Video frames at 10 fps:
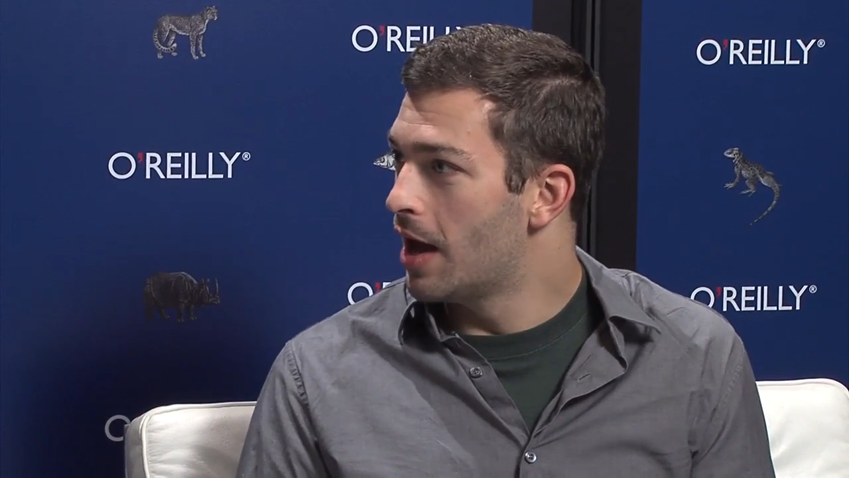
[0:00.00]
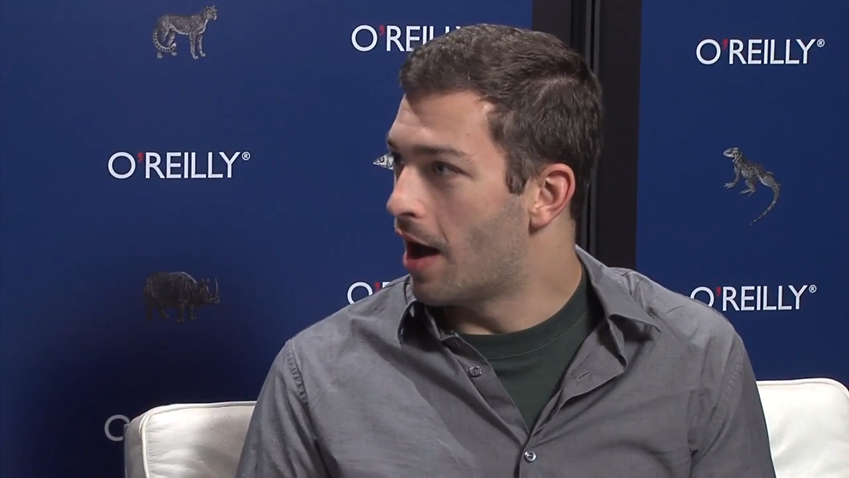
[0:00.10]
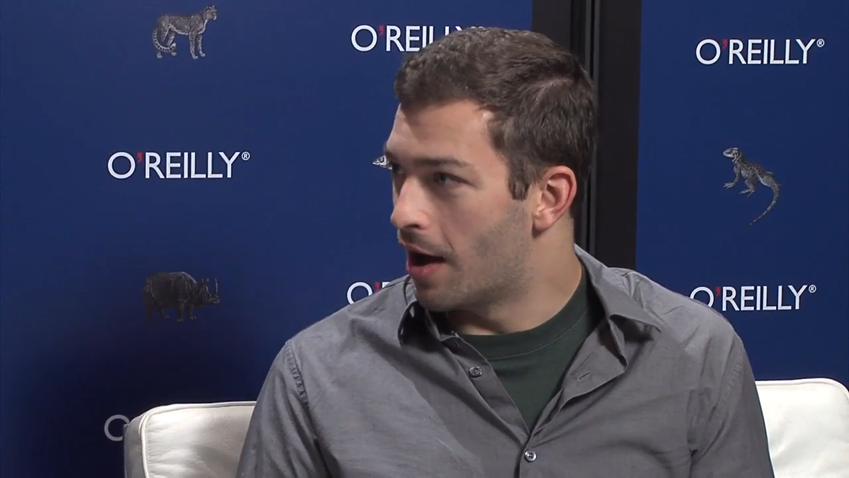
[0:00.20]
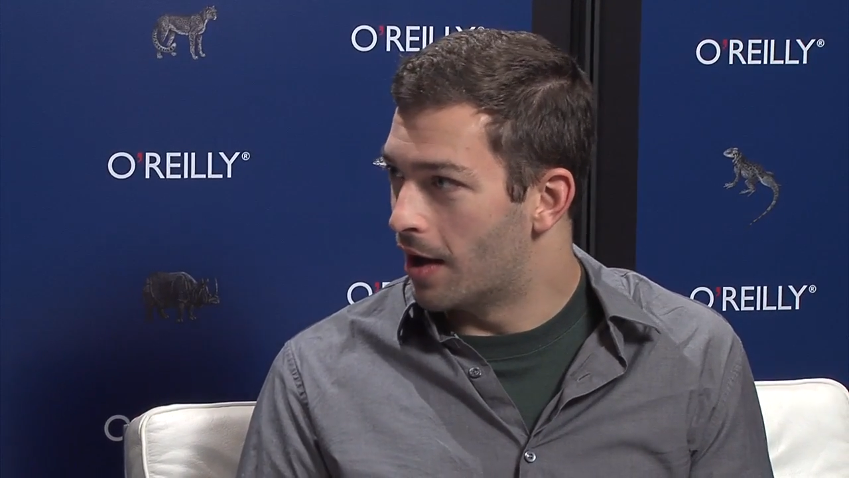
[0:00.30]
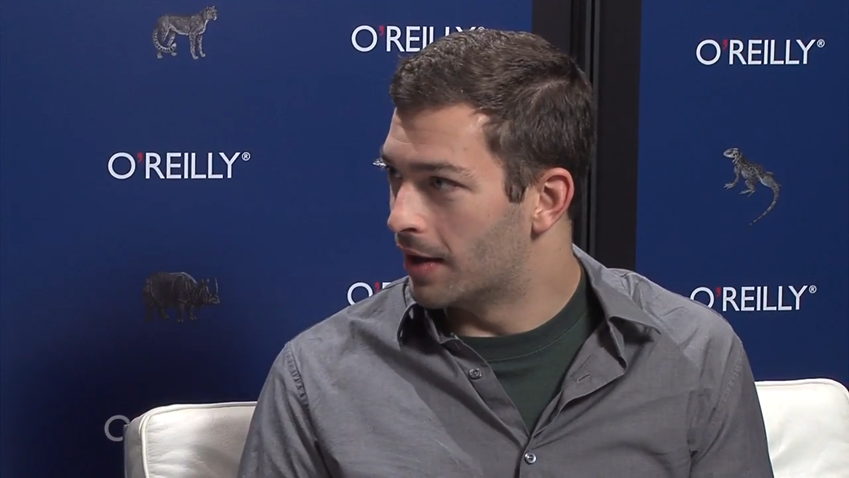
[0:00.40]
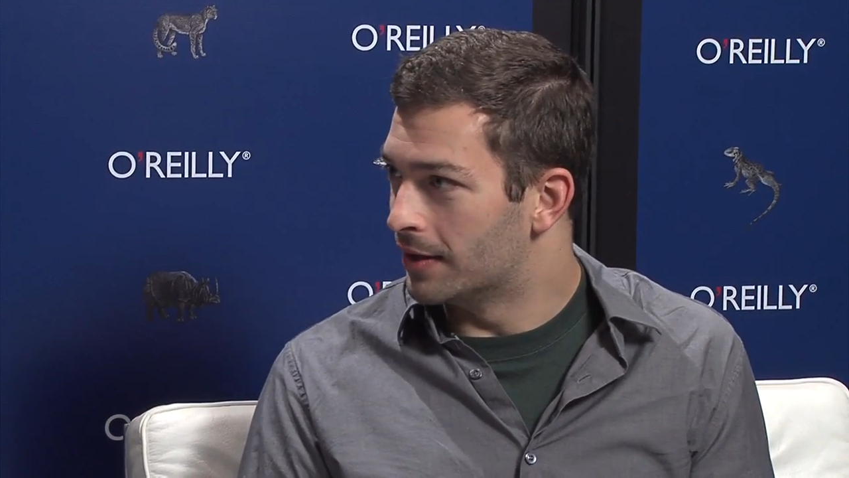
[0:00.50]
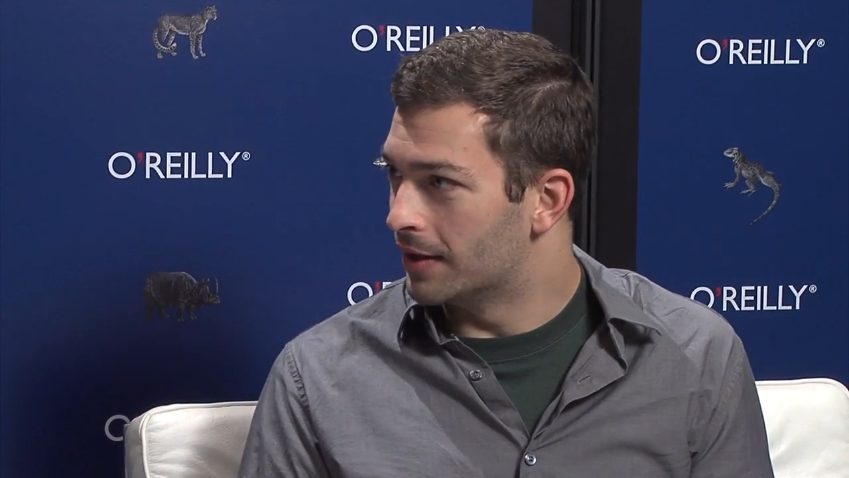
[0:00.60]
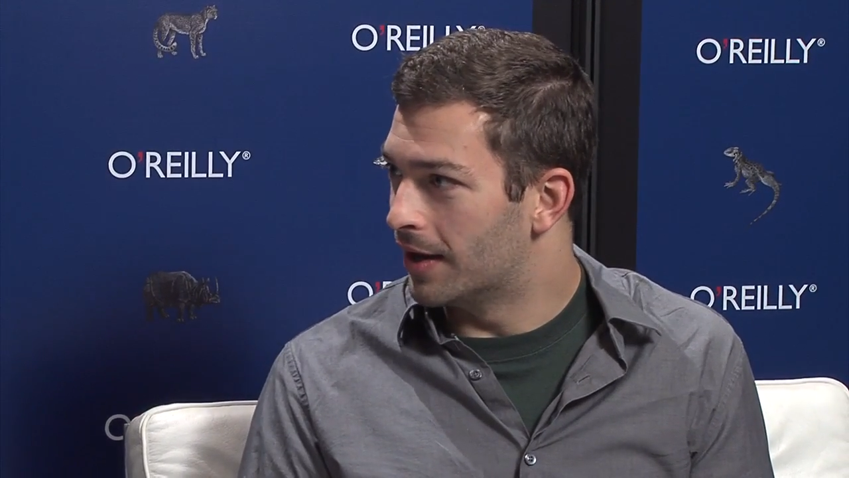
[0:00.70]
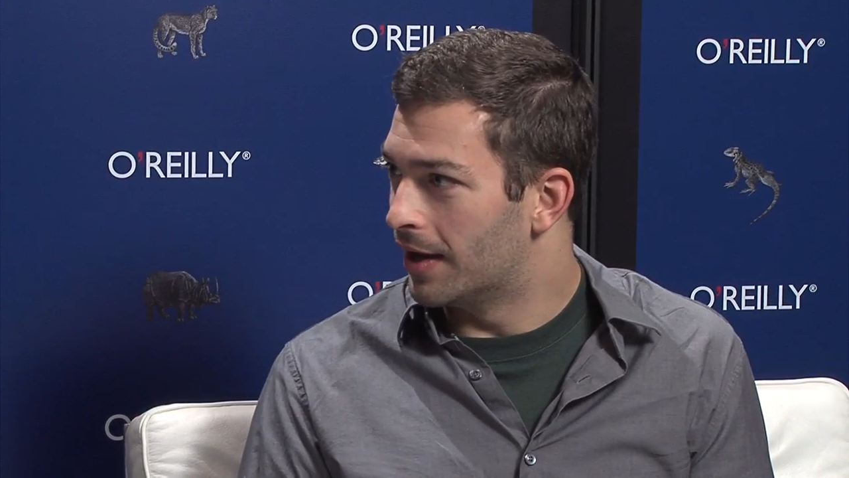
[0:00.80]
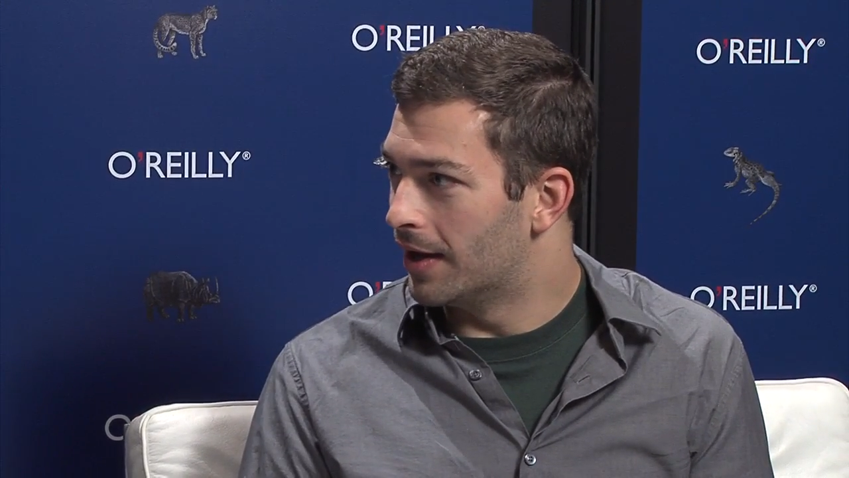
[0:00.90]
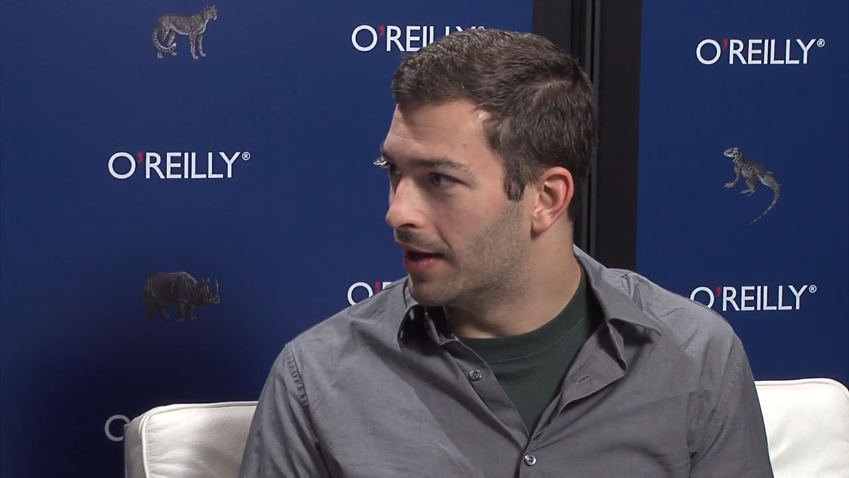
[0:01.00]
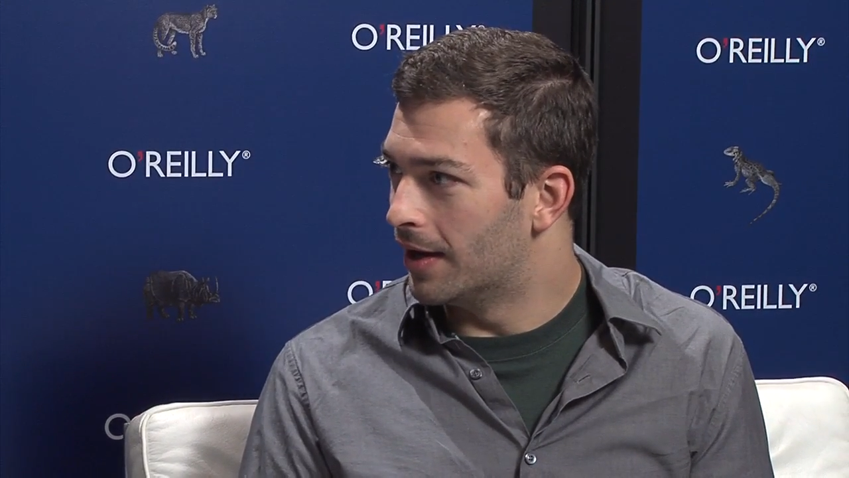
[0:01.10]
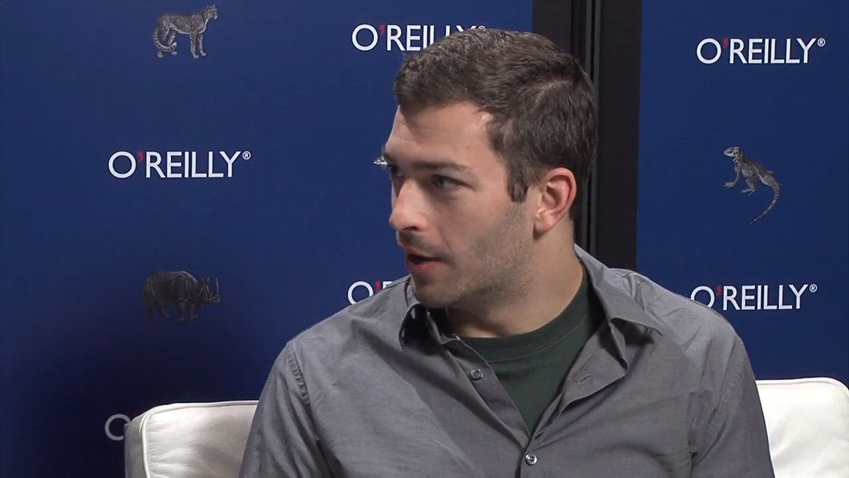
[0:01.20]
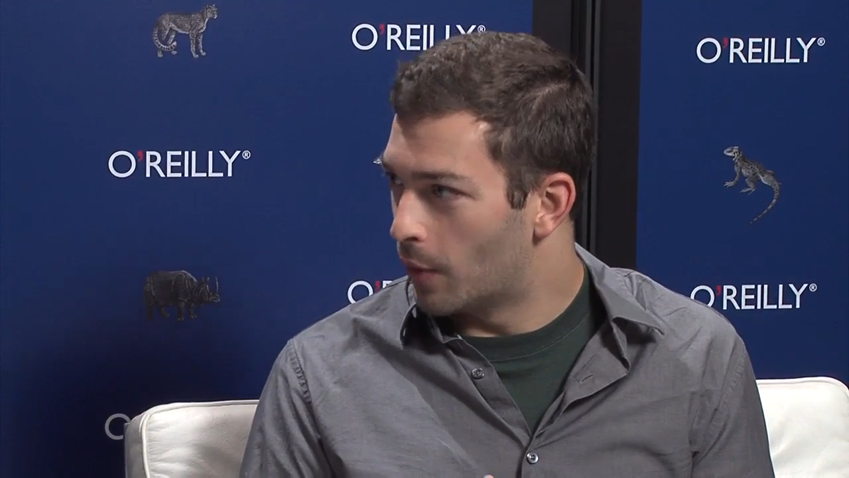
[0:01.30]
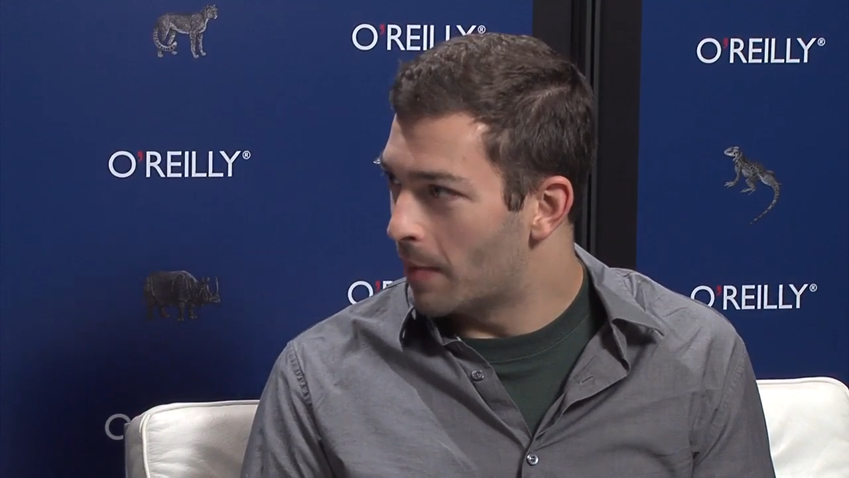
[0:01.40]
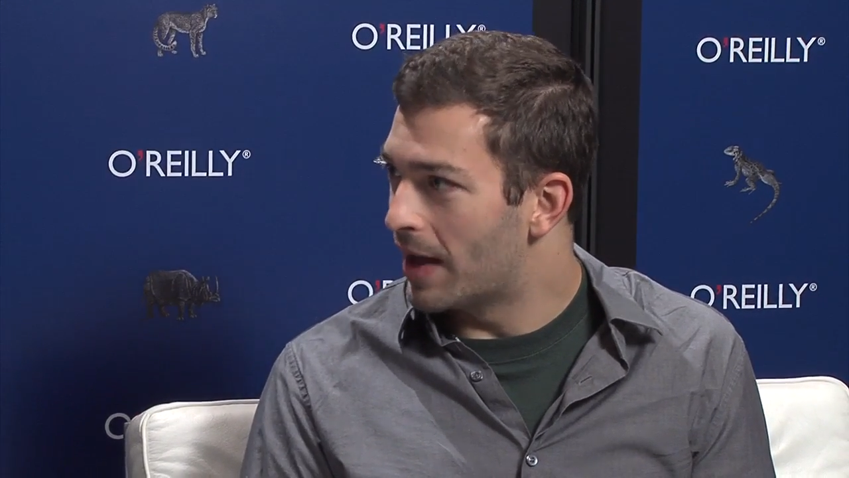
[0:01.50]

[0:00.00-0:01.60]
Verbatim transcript: on uh, a web